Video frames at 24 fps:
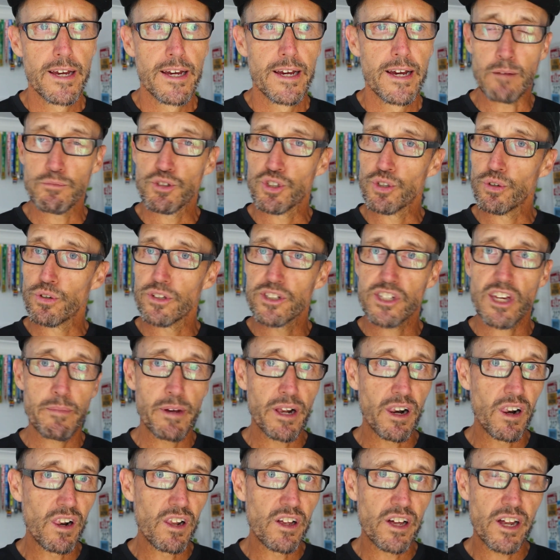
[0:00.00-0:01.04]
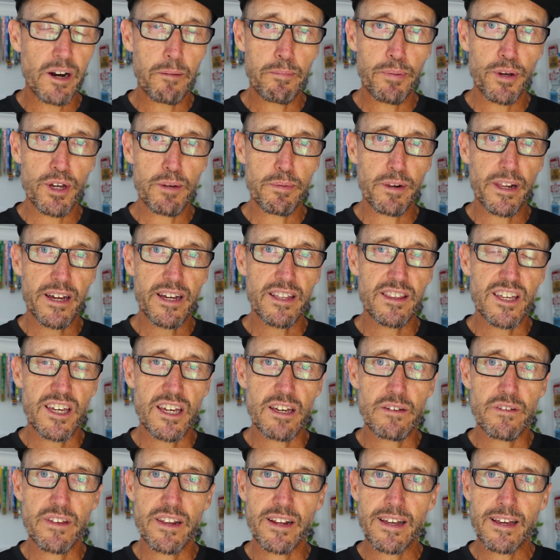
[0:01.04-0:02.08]
I'm sure there's going to be a lot of people out
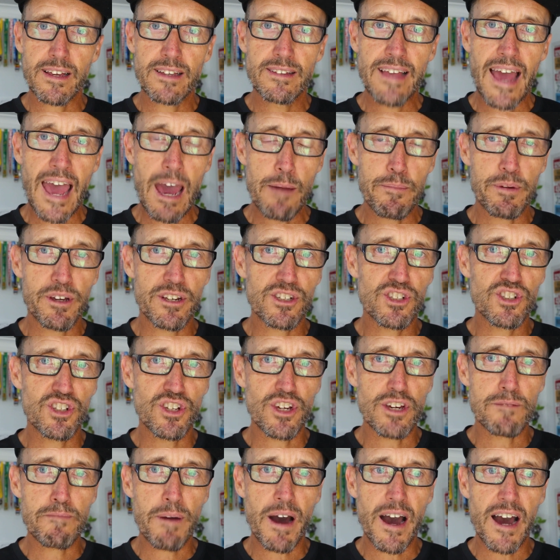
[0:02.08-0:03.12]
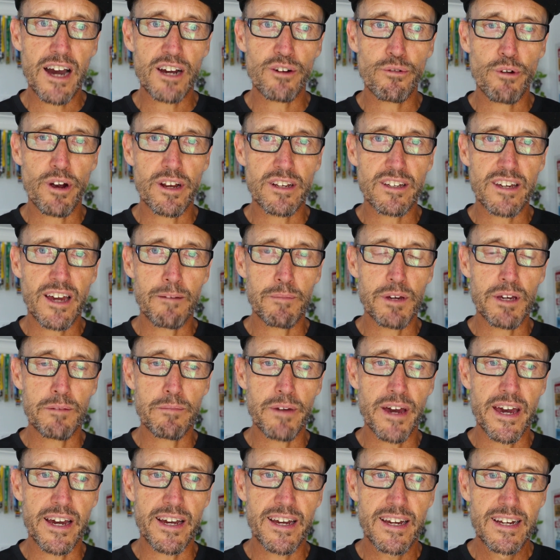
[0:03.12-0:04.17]
there that are happy to see Parkrun coming
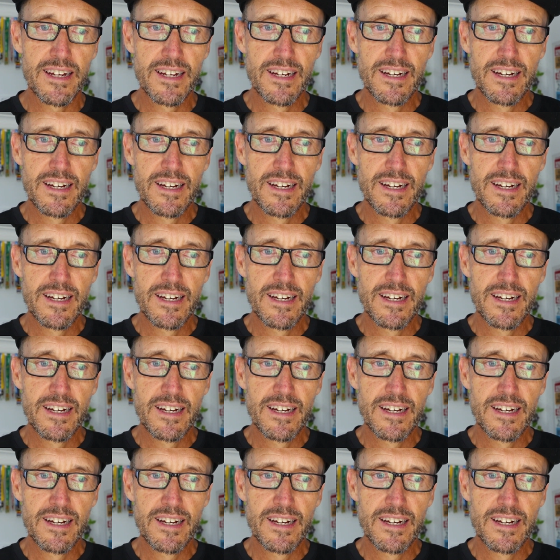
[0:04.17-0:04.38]
back.